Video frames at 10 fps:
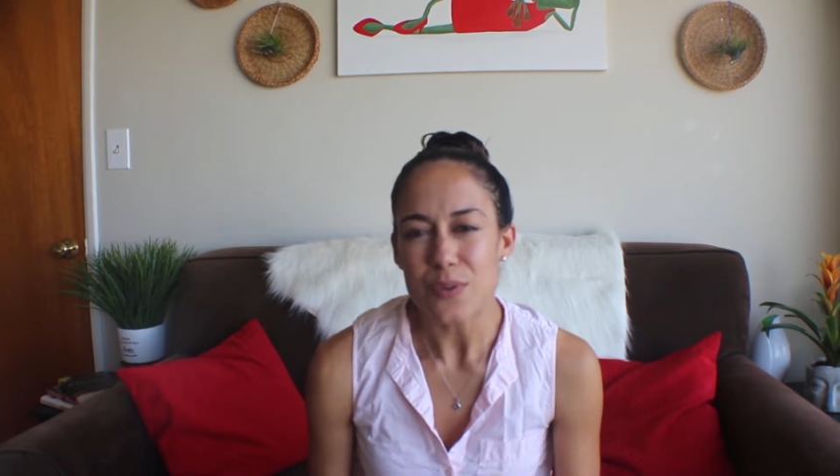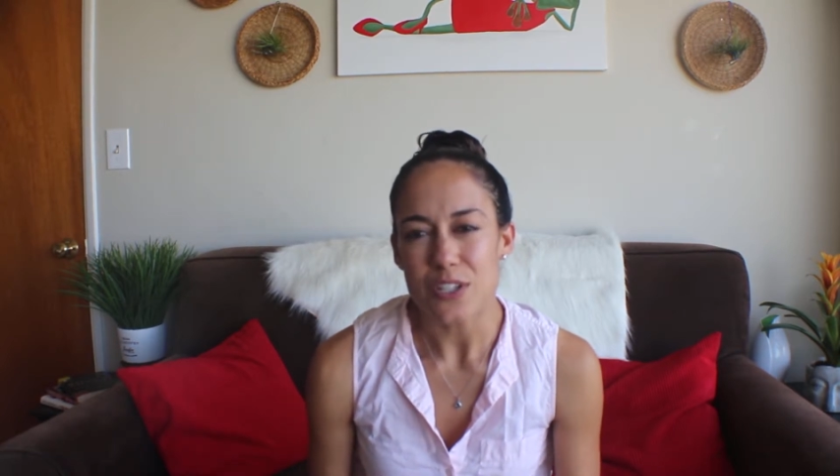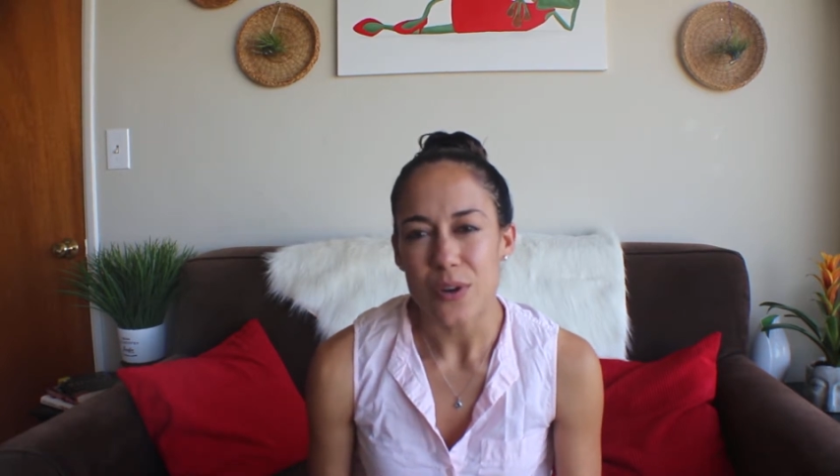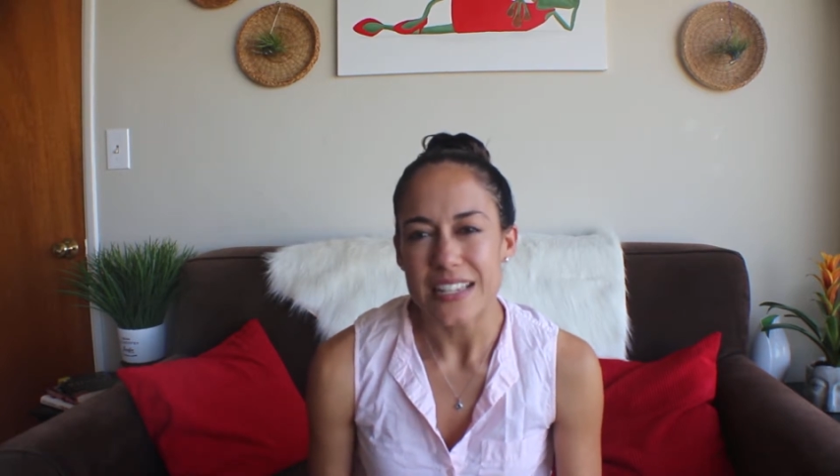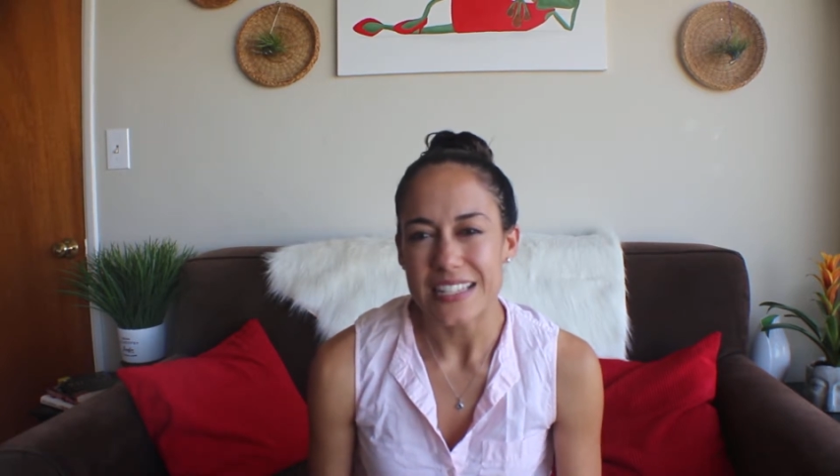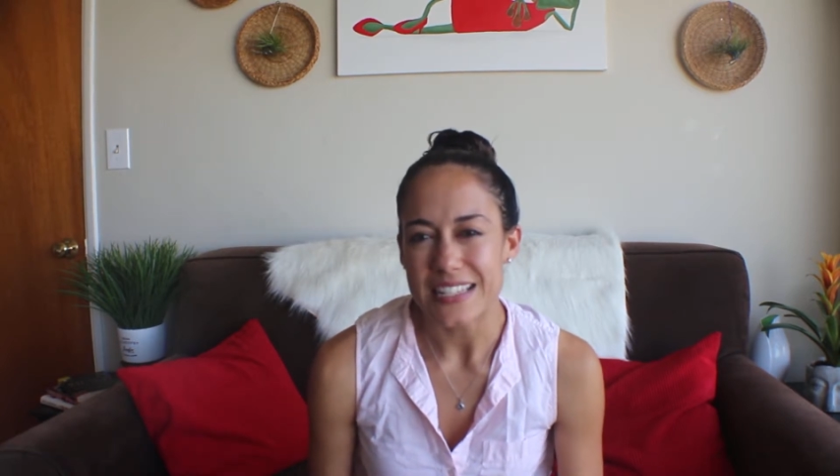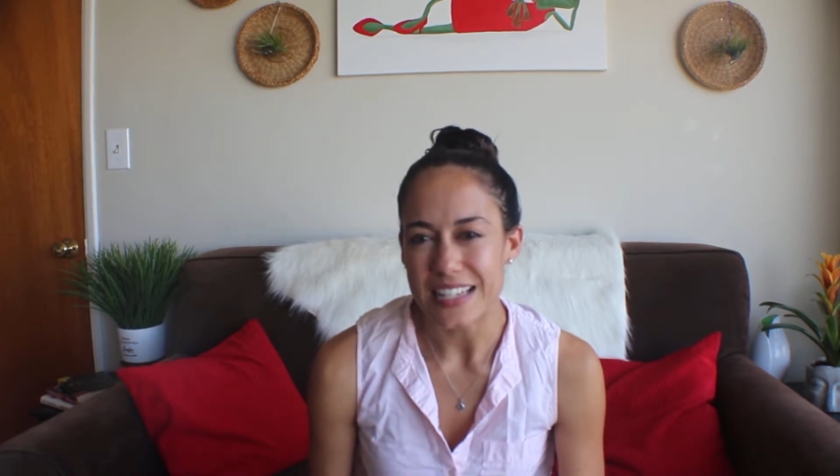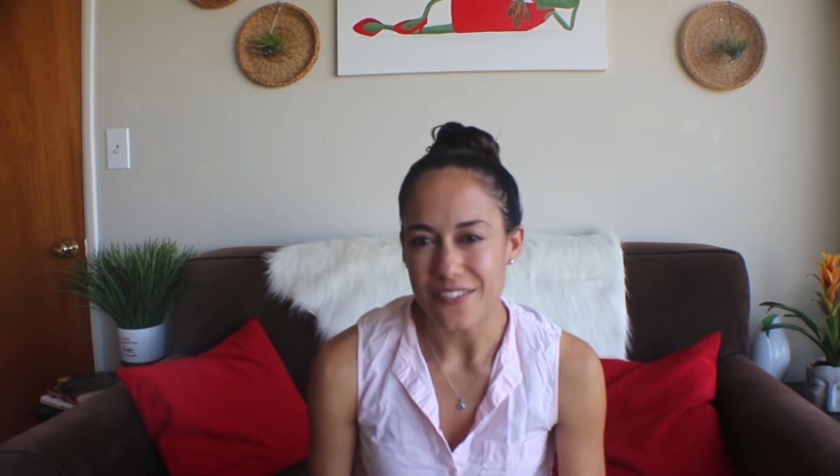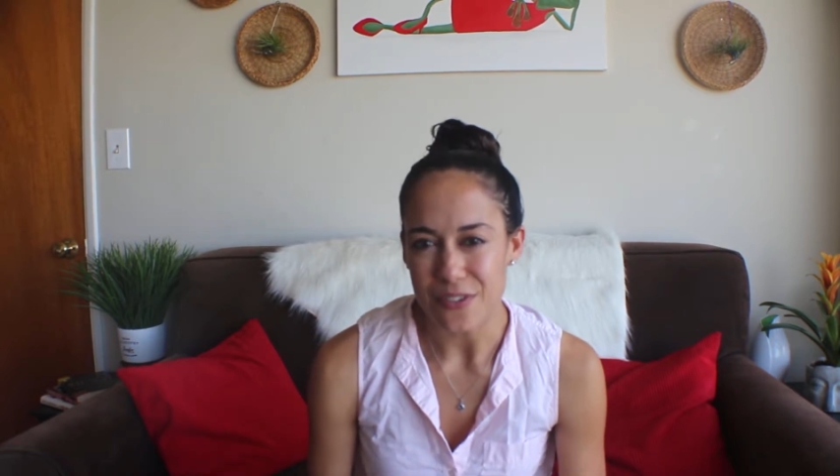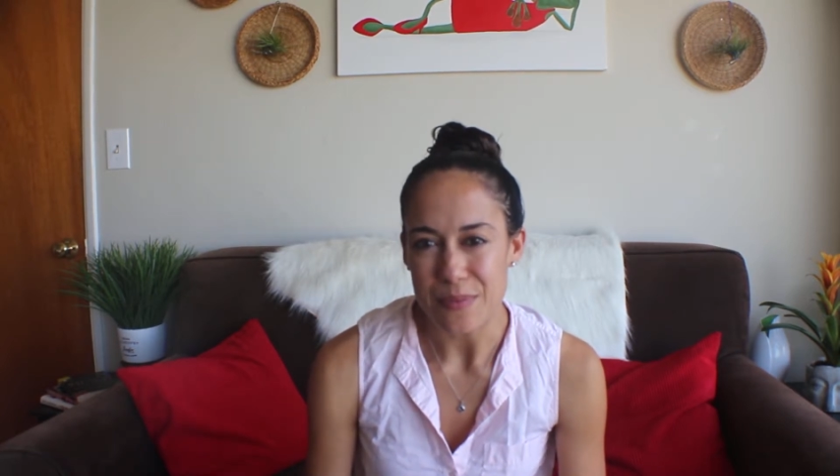crazy to
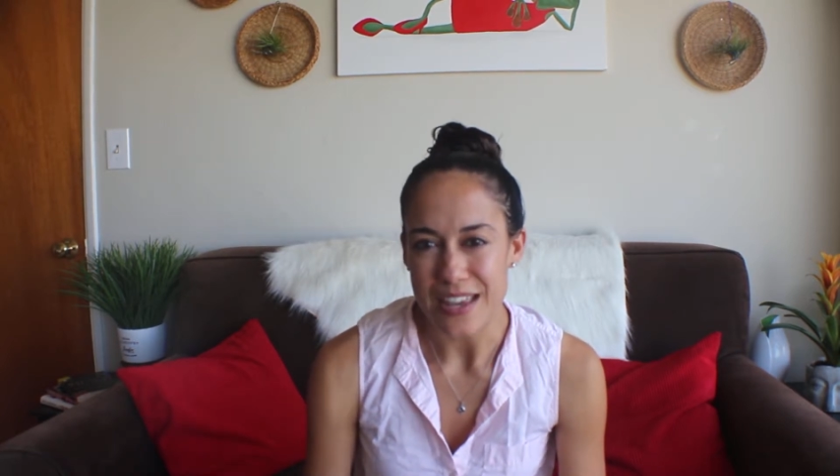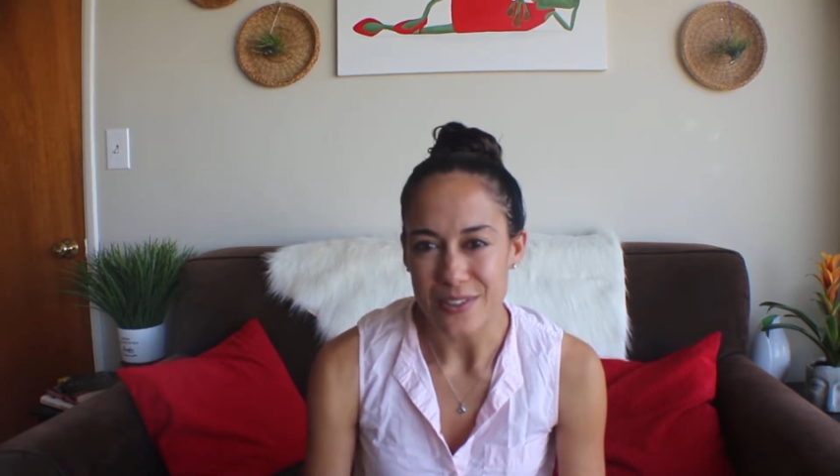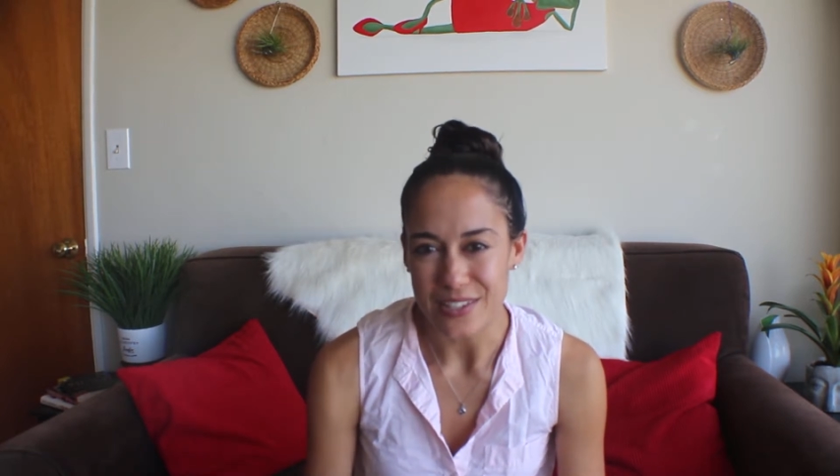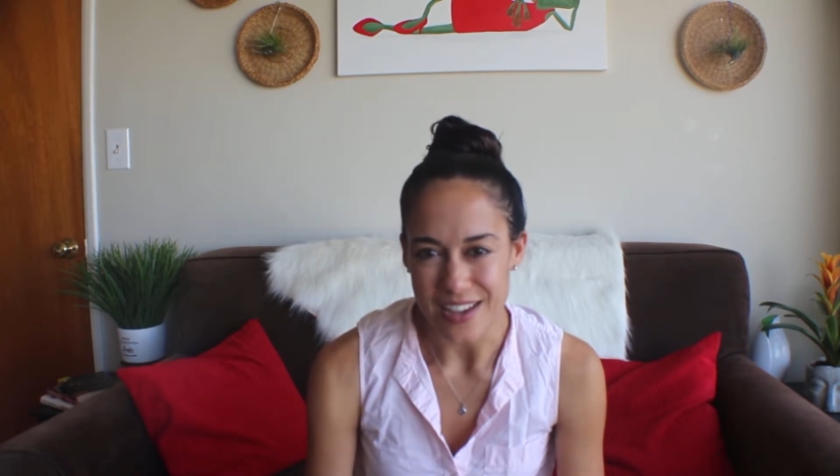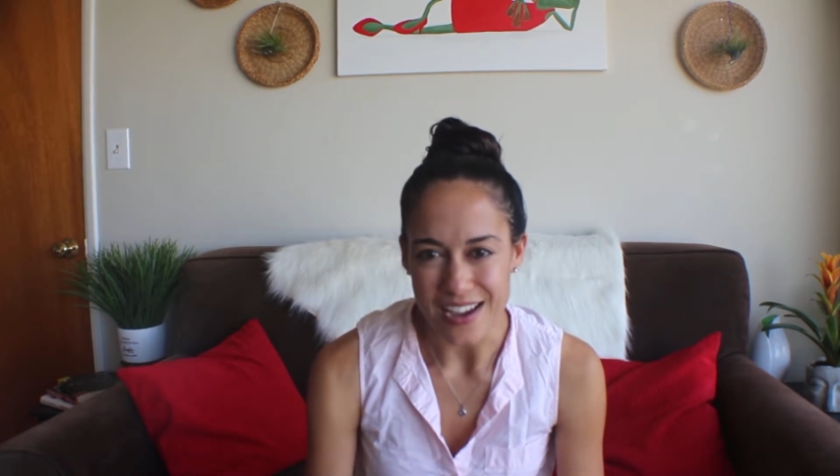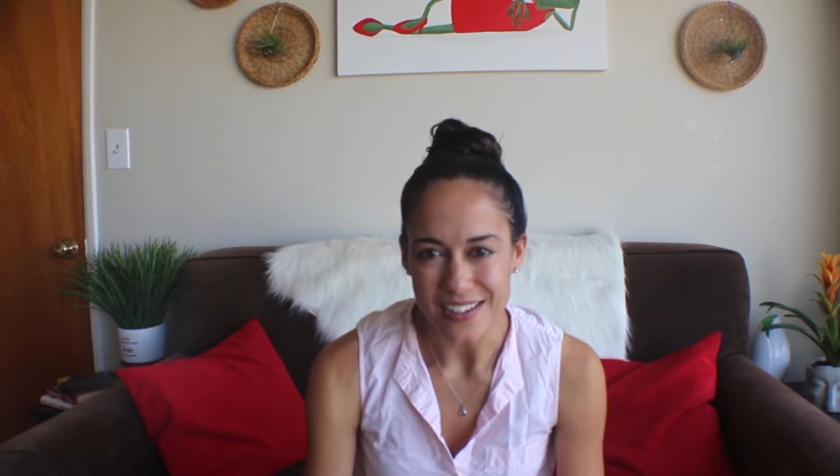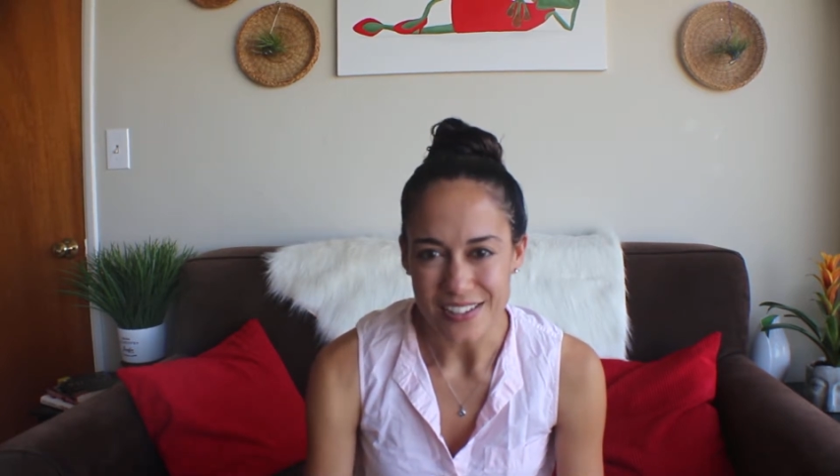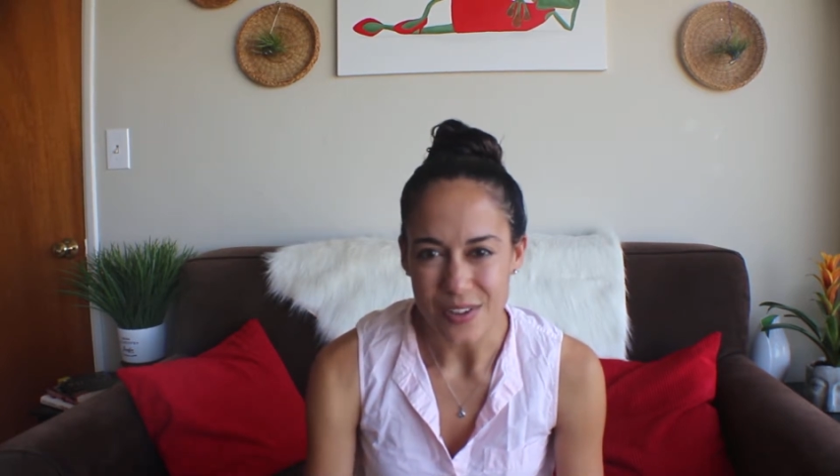see it from the outside.